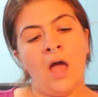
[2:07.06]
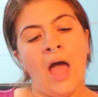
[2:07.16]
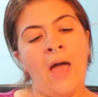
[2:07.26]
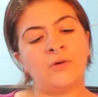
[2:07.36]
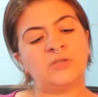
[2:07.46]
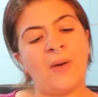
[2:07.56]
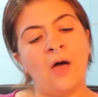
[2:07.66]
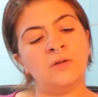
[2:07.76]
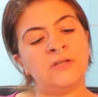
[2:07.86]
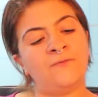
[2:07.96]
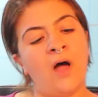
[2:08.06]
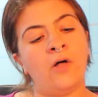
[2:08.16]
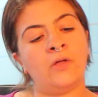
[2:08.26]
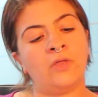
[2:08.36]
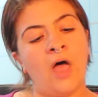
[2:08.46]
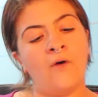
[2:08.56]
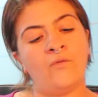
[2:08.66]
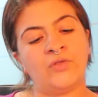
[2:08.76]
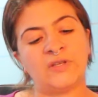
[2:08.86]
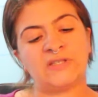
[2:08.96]
I was bound to fall in love
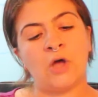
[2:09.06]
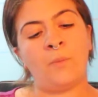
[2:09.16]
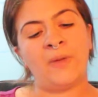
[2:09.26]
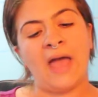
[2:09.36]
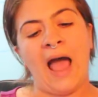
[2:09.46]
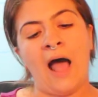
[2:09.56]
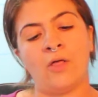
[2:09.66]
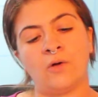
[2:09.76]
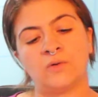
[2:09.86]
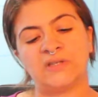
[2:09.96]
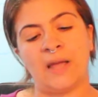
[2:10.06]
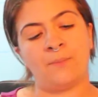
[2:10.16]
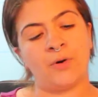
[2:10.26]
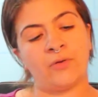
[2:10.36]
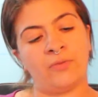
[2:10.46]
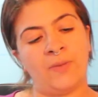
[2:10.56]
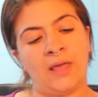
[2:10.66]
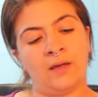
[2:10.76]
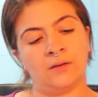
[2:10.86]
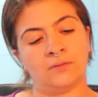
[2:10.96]
with the soaping hollows that birthed
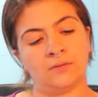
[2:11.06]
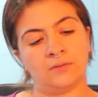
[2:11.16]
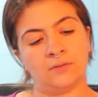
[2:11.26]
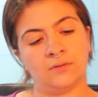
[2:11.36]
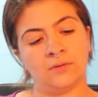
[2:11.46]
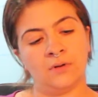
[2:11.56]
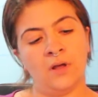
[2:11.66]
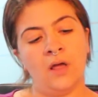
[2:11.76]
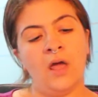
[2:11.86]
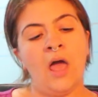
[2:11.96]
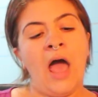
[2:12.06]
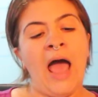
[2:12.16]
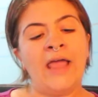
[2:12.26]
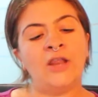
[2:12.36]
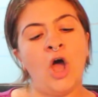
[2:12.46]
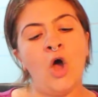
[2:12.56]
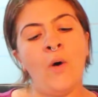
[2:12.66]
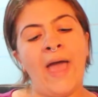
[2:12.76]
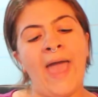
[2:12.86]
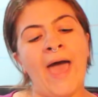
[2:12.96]
me. I know
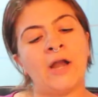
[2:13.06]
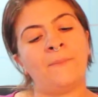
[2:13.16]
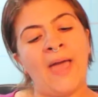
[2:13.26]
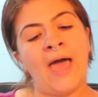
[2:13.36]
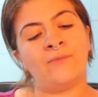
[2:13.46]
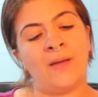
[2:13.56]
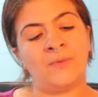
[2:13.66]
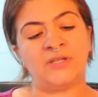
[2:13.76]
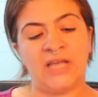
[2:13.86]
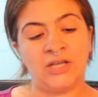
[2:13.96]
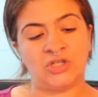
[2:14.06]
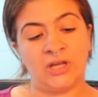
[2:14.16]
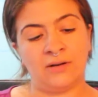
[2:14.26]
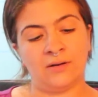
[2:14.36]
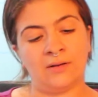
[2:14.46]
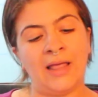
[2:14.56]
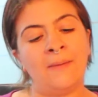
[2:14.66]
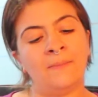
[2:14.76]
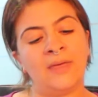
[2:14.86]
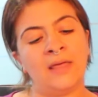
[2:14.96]
I had a bad reputation.
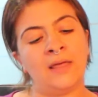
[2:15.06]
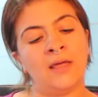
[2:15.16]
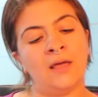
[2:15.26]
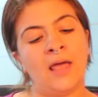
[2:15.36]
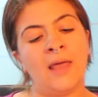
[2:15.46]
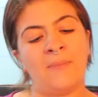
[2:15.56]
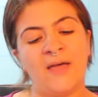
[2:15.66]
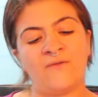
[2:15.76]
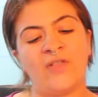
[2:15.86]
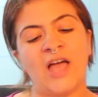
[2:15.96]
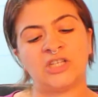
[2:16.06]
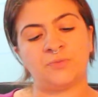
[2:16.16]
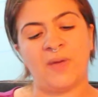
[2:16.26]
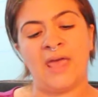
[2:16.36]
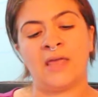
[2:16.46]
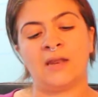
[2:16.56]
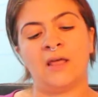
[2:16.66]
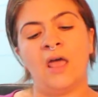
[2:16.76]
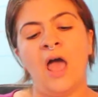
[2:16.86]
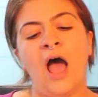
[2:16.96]
Let me and my flesh paint
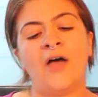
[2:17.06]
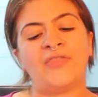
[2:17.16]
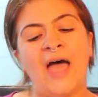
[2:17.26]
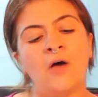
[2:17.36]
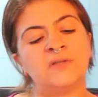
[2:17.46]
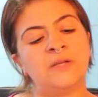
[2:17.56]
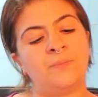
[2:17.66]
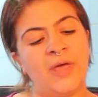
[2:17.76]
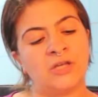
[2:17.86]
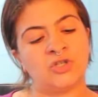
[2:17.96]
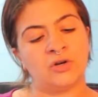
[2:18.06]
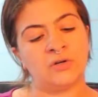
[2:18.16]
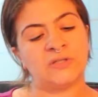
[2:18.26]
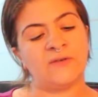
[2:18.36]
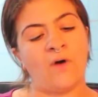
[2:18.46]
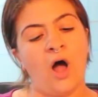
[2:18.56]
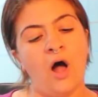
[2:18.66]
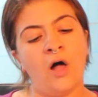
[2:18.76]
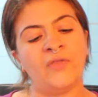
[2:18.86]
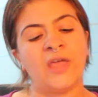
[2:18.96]
a thousand pictures of
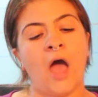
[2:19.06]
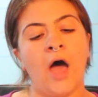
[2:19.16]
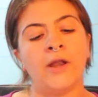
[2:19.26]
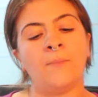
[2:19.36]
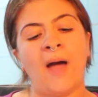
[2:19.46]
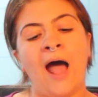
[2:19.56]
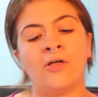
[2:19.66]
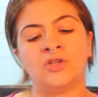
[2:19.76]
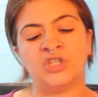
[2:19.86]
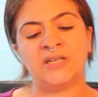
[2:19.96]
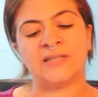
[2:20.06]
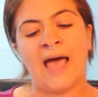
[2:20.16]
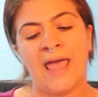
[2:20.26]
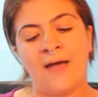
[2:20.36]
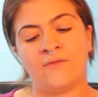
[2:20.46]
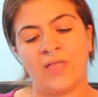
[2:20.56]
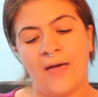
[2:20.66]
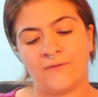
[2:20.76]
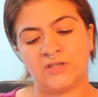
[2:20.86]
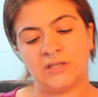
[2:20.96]
all the unapologies I have
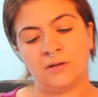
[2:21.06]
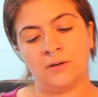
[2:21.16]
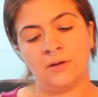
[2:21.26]
left